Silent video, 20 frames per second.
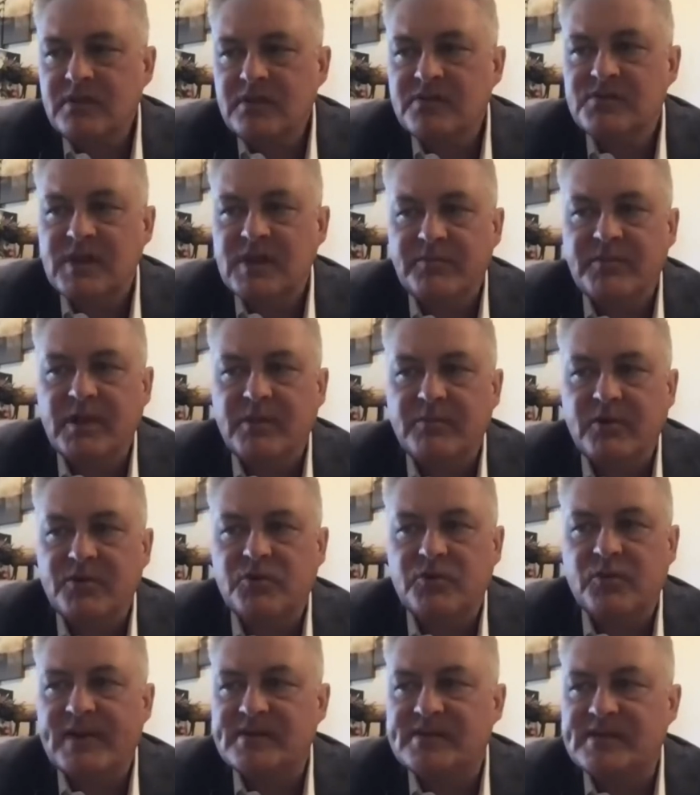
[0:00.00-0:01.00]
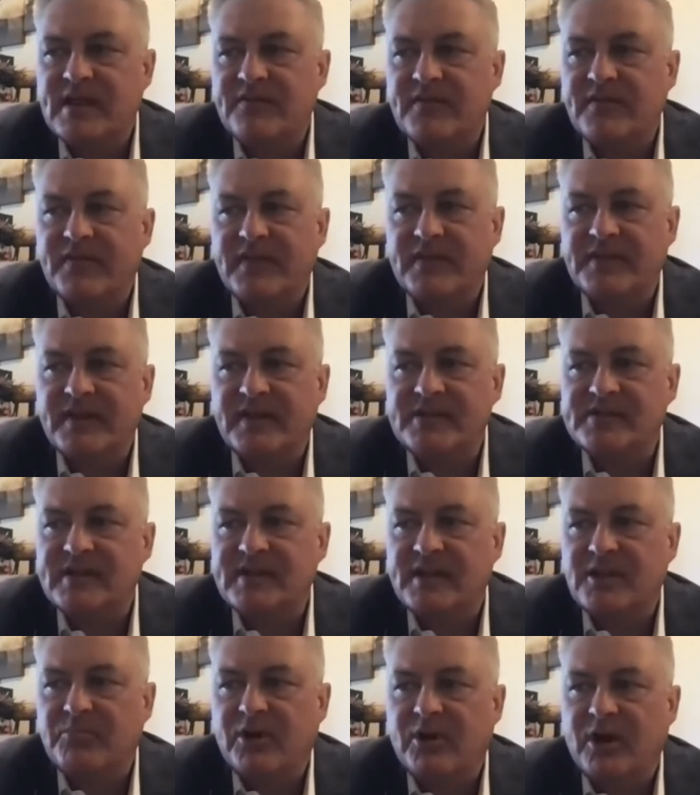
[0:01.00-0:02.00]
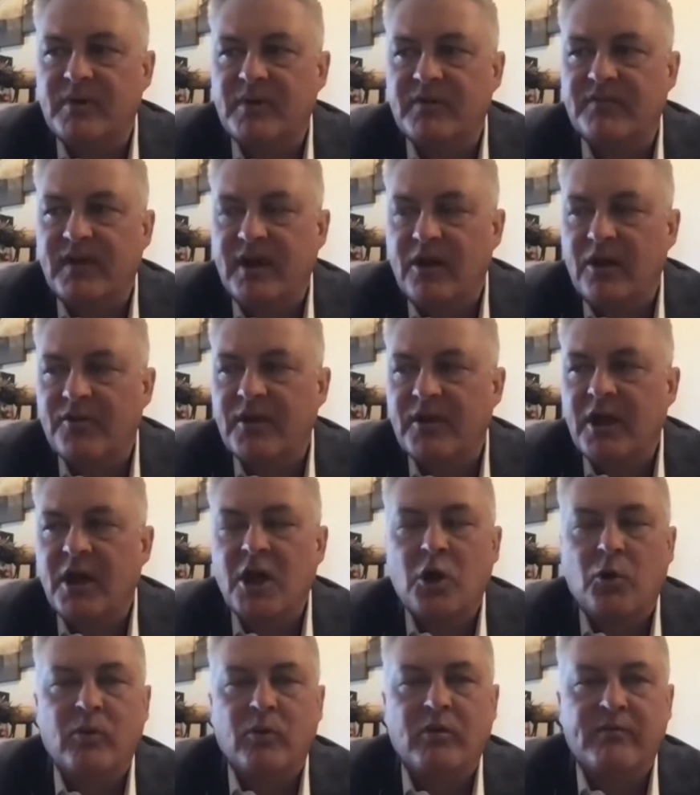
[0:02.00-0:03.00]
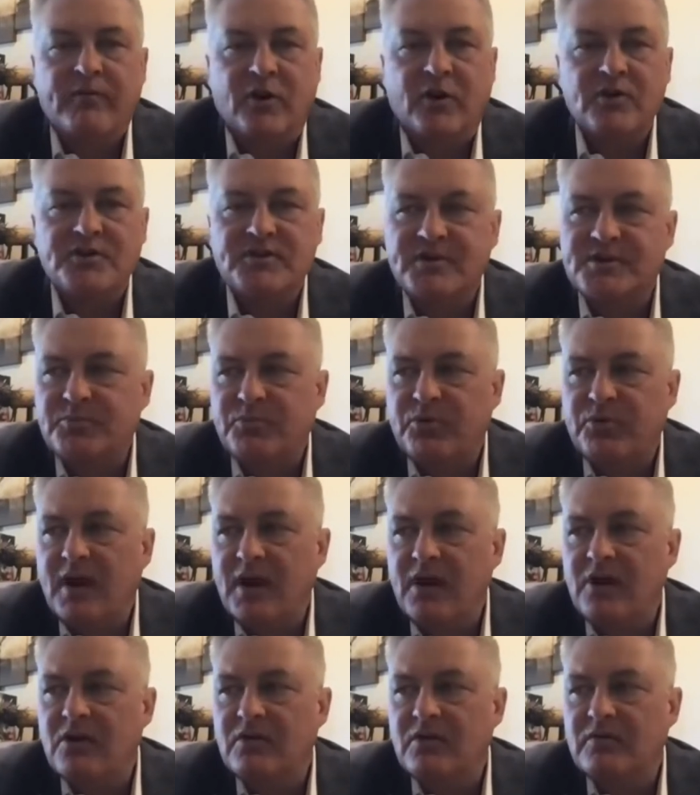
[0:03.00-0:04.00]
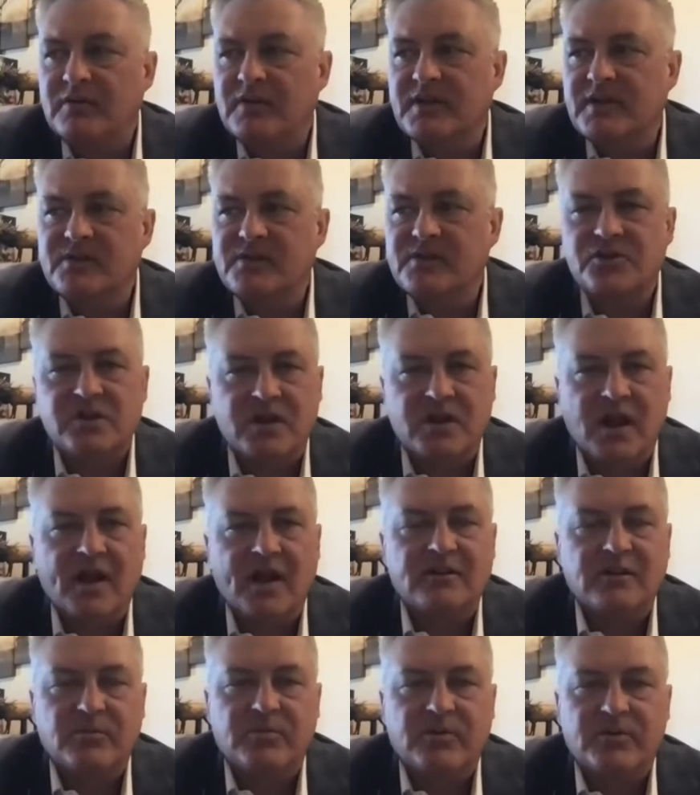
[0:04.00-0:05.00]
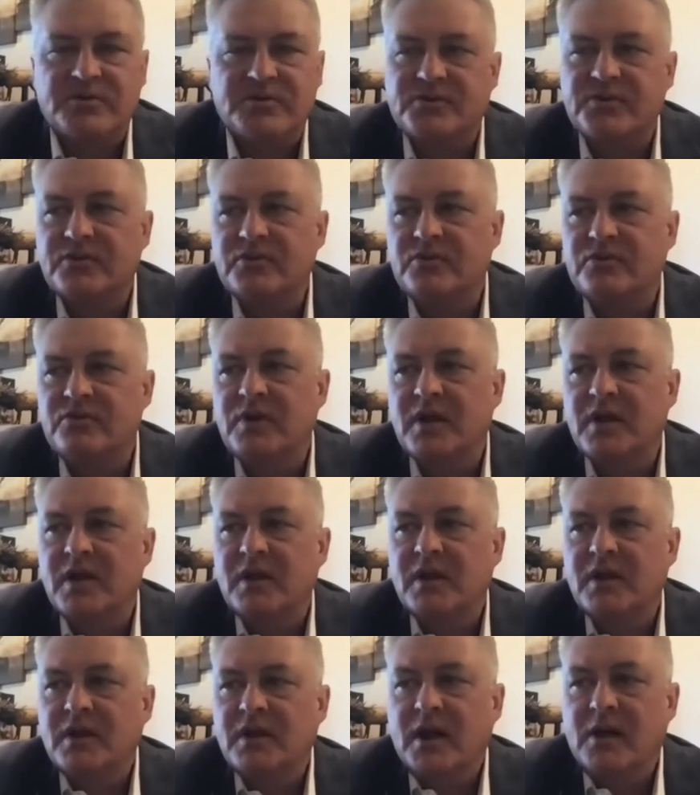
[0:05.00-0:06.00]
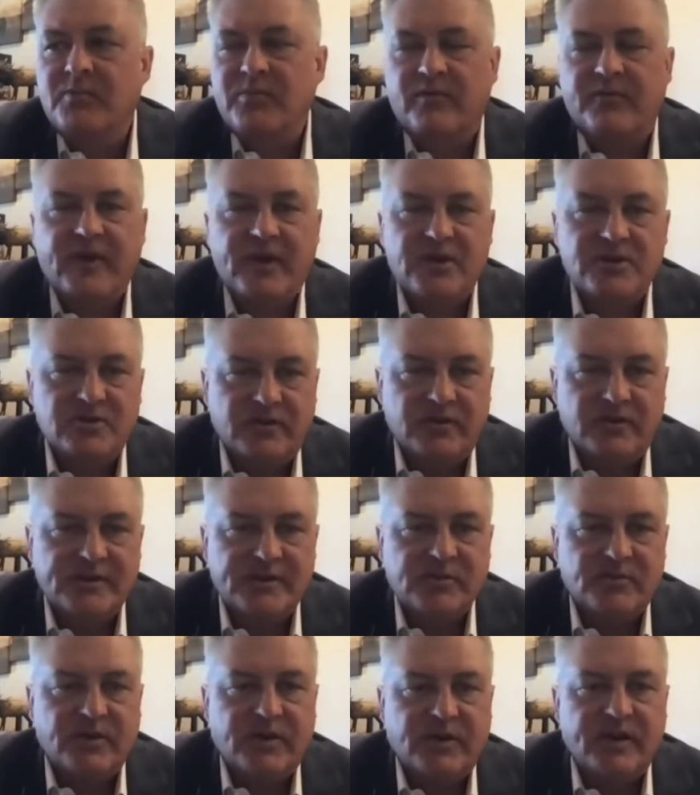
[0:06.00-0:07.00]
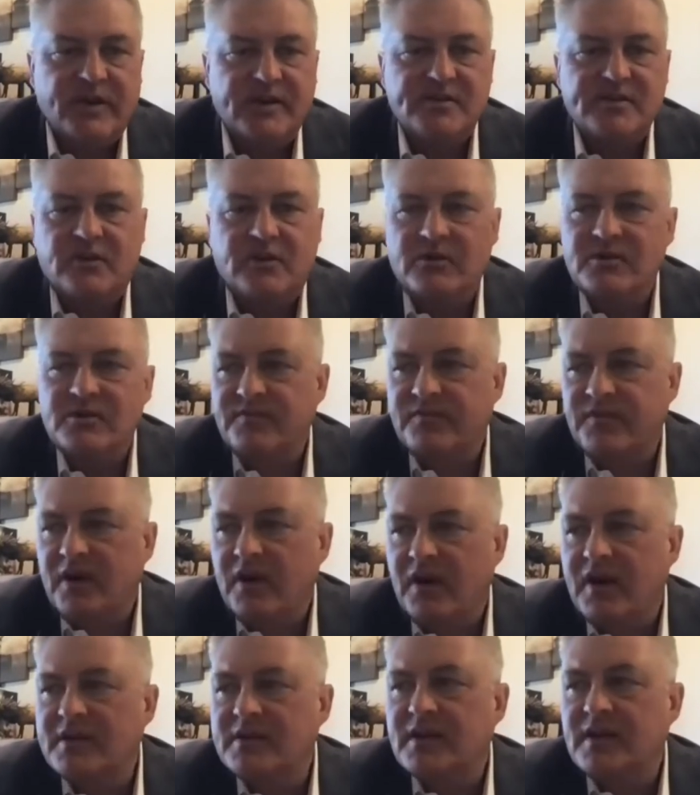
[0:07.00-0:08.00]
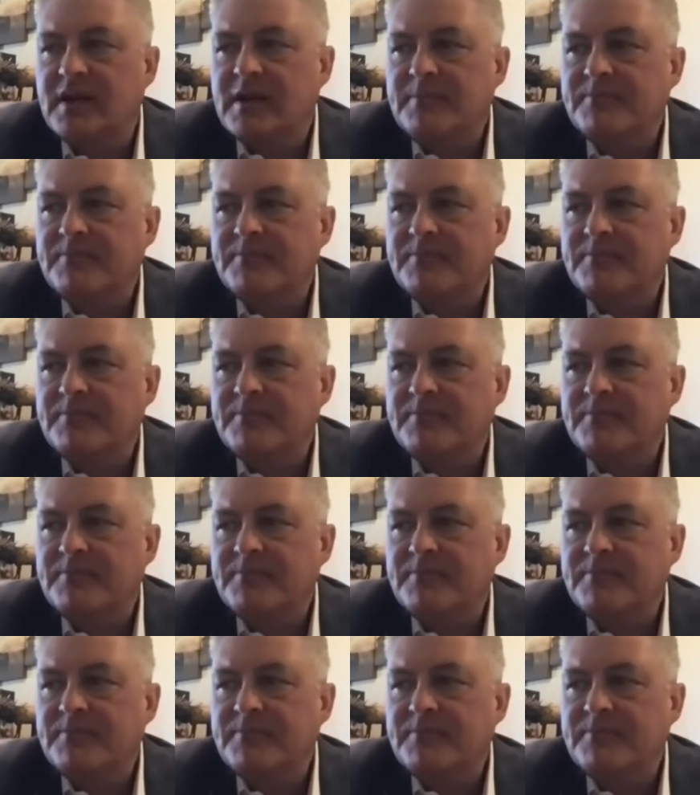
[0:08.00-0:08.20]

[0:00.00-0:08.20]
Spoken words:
September 27th, the Tennessee Department of Health reversed its prior decision not to pursue professional discipline against Nurse Vaught.